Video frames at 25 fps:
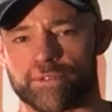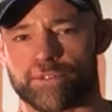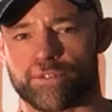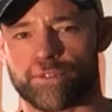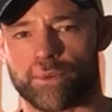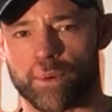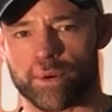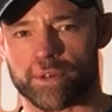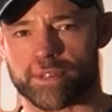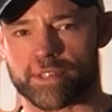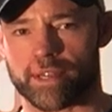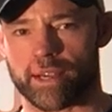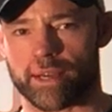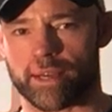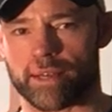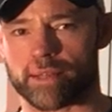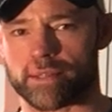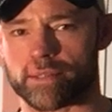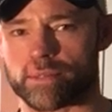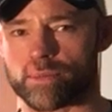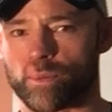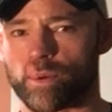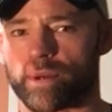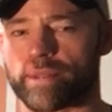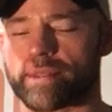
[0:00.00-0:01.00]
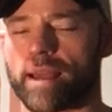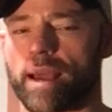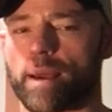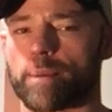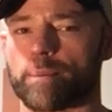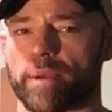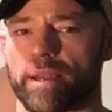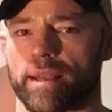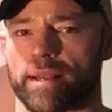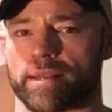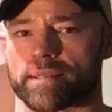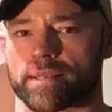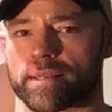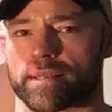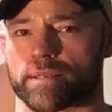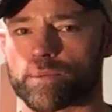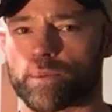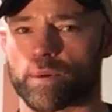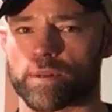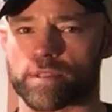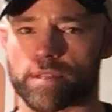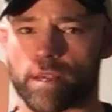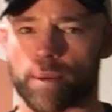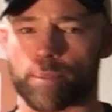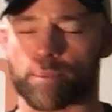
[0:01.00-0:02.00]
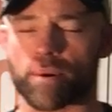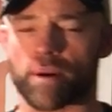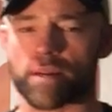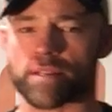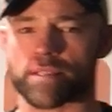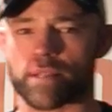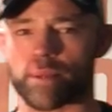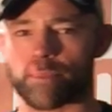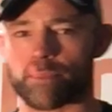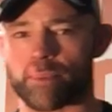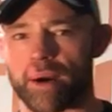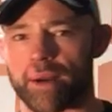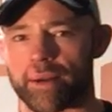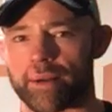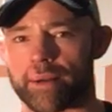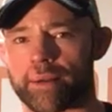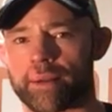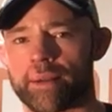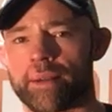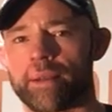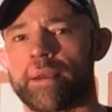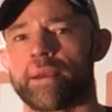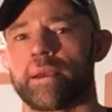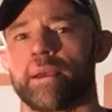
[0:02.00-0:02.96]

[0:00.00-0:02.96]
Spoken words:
and 4 seconds. What that means is once I press the button,